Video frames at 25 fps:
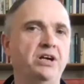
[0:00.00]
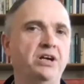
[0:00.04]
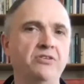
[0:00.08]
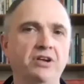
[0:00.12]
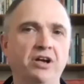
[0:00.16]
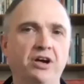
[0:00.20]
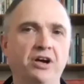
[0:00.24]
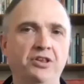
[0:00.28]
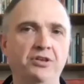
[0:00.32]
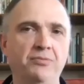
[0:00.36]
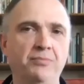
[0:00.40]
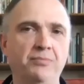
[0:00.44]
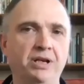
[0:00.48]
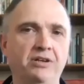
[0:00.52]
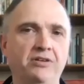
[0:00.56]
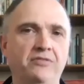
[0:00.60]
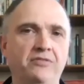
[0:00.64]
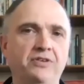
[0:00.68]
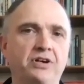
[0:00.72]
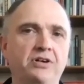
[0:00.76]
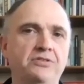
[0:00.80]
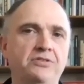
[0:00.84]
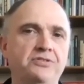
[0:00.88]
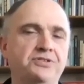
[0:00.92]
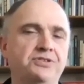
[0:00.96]
know them in
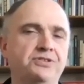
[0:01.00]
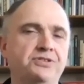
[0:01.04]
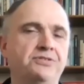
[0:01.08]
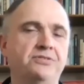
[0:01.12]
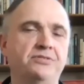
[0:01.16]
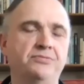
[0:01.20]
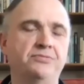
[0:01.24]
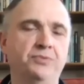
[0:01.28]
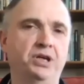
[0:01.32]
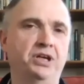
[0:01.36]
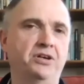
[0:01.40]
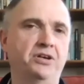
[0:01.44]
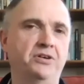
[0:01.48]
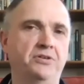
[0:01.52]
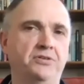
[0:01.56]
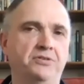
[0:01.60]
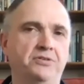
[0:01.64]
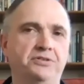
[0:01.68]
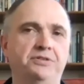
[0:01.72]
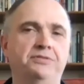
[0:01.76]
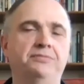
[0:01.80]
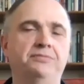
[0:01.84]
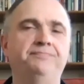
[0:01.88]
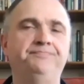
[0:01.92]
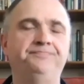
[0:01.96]
advance, we
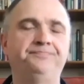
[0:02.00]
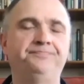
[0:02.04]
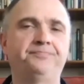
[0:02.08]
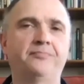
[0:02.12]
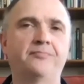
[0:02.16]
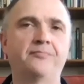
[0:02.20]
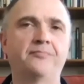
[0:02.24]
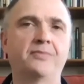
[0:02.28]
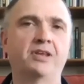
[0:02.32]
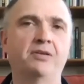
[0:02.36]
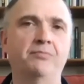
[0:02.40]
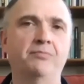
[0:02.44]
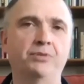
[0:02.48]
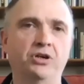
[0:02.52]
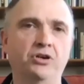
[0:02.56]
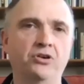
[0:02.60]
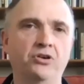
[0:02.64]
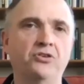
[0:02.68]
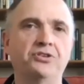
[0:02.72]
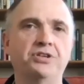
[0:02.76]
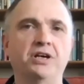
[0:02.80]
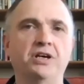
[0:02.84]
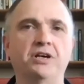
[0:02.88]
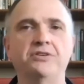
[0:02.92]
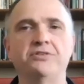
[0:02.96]
can't. But
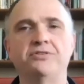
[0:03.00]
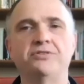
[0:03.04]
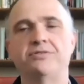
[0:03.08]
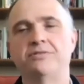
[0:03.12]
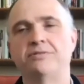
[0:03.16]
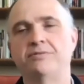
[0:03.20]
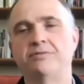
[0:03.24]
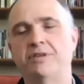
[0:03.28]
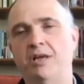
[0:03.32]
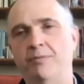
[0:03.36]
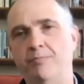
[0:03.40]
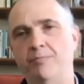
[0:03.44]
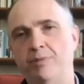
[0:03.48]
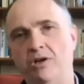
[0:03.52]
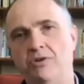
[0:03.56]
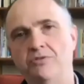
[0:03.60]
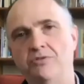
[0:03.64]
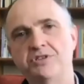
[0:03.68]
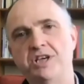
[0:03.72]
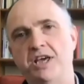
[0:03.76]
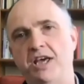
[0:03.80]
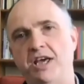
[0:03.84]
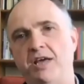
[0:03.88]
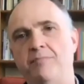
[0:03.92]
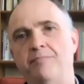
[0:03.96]
God does, they belong
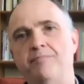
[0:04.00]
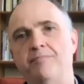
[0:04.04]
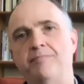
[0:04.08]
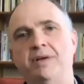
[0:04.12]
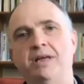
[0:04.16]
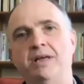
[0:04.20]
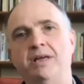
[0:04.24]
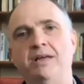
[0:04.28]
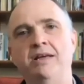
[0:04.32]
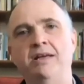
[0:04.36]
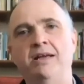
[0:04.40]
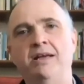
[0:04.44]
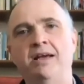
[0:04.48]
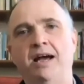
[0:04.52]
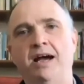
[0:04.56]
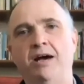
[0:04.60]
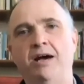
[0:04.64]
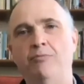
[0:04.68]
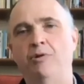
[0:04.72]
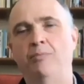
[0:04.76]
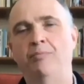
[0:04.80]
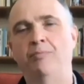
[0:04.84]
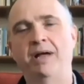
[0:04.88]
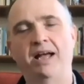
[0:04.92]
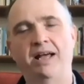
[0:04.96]
to him, and
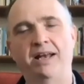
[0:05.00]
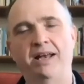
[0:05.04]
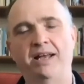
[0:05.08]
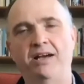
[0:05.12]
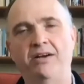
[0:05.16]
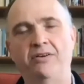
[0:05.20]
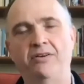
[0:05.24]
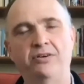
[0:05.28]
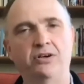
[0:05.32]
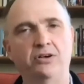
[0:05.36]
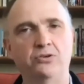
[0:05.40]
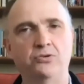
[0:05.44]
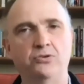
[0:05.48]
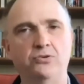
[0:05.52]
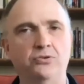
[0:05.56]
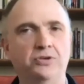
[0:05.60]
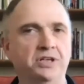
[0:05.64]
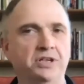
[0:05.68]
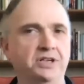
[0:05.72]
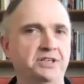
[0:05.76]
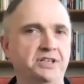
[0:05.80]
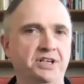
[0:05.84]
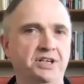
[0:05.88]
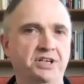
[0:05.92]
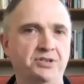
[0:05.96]
will pan out
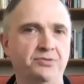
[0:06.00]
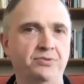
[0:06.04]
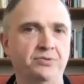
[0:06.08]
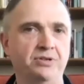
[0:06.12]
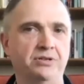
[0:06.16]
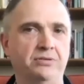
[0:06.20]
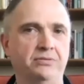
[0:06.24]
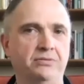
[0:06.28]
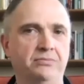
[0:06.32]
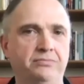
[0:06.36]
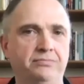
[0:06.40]
according to his will.